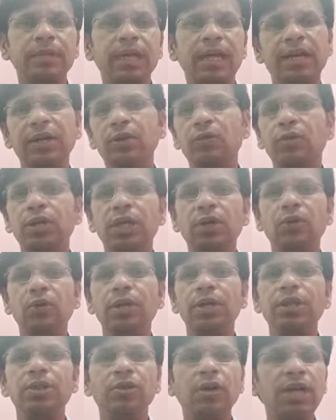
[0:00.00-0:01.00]
Antonio
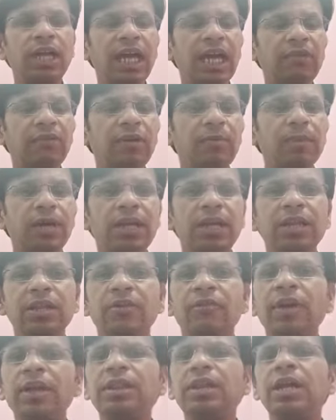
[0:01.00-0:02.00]
is not having money.
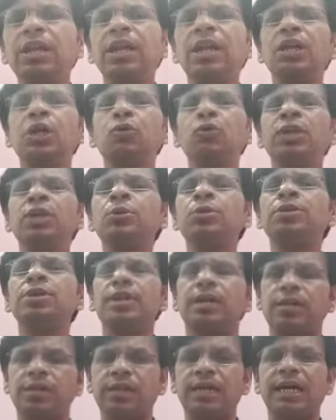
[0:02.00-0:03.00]
Then Antonio
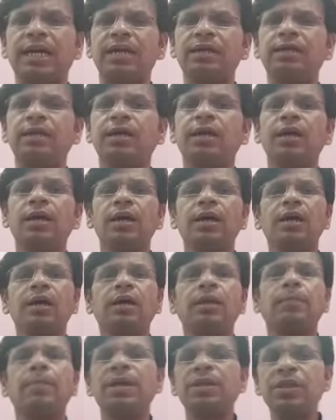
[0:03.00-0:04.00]
says that,
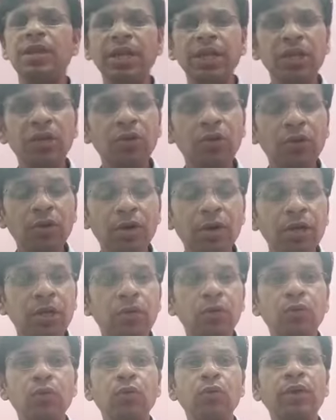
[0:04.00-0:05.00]
Bassanio,
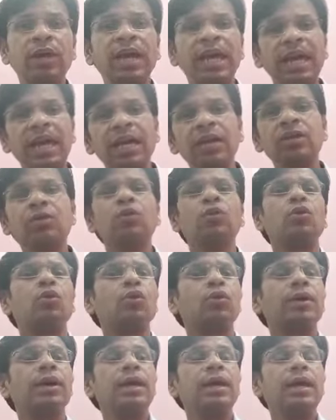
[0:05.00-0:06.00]
you can
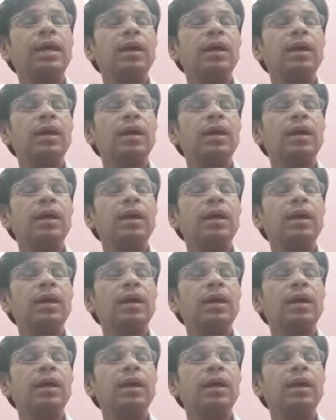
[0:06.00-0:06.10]
go